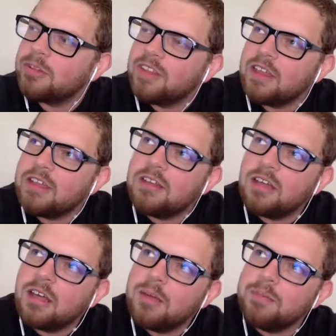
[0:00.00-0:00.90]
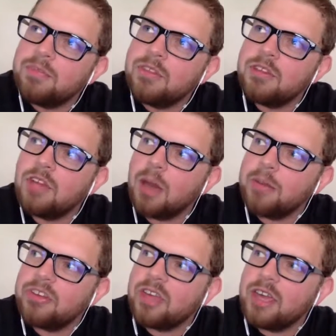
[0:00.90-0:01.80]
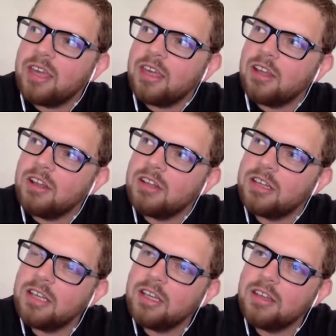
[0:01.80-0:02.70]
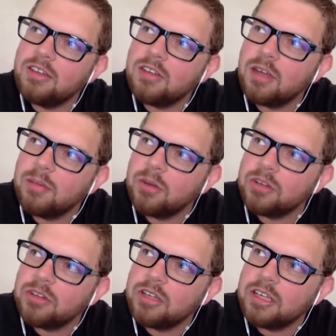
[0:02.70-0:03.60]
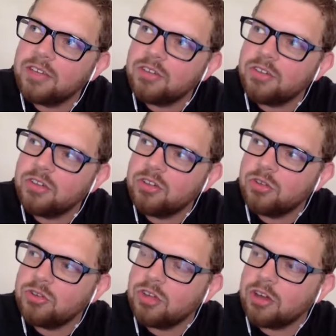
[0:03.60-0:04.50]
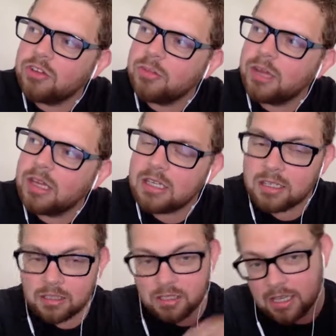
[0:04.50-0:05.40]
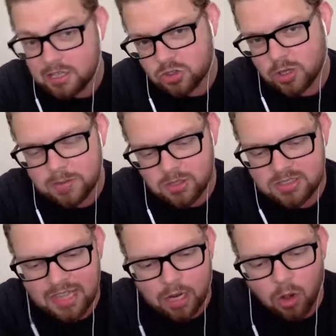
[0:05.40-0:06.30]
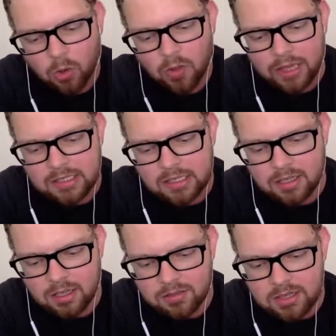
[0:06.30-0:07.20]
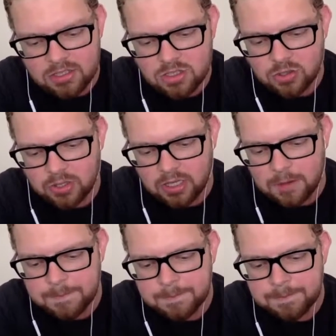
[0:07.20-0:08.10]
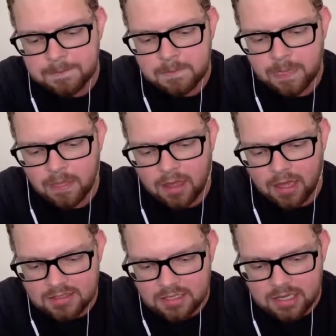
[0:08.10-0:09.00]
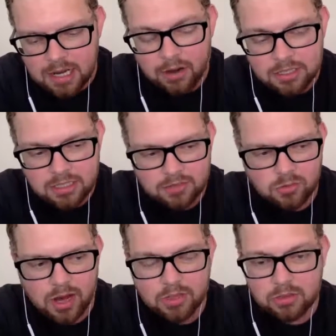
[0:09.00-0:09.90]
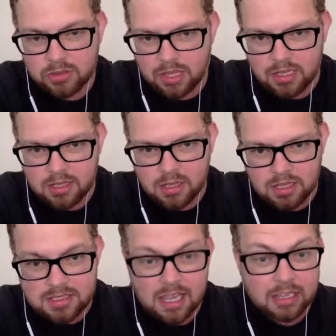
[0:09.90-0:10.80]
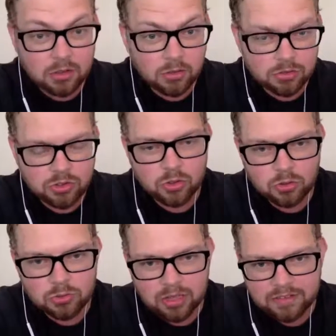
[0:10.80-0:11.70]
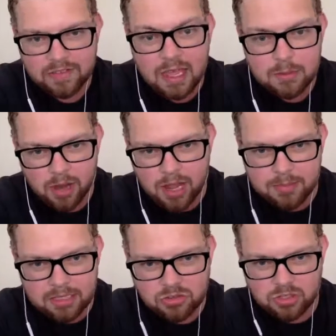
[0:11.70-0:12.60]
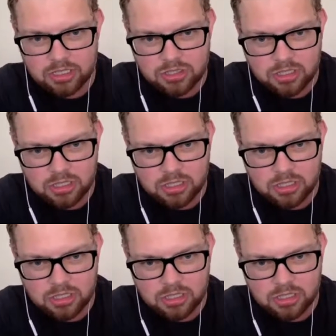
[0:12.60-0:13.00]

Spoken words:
that Thomas Cahill in his book, The Gifts of the Jews, talks about. He attributes that whole idea of history as a narrative rather than a cycle to like the Abrahamic tradition.